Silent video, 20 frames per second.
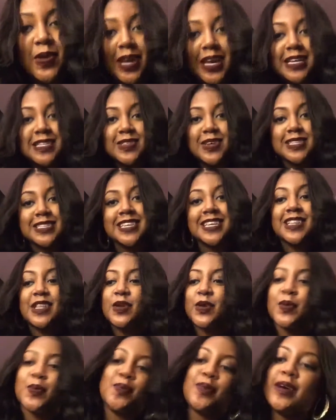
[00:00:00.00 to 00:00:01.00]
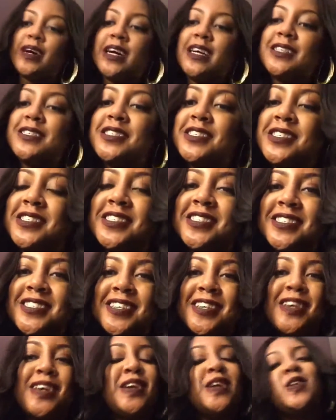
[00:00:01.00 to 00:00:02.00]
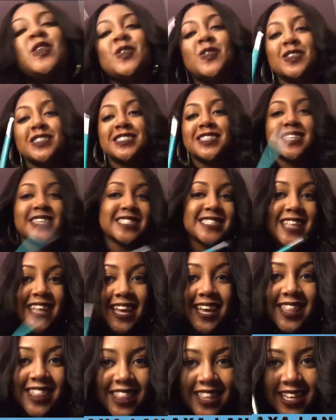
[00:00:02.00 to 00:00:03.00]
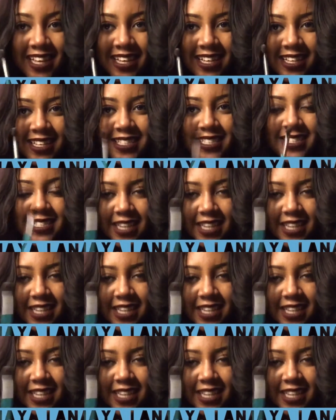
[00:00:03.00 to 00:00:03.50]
Okay, so I took a little brush, which looks like this,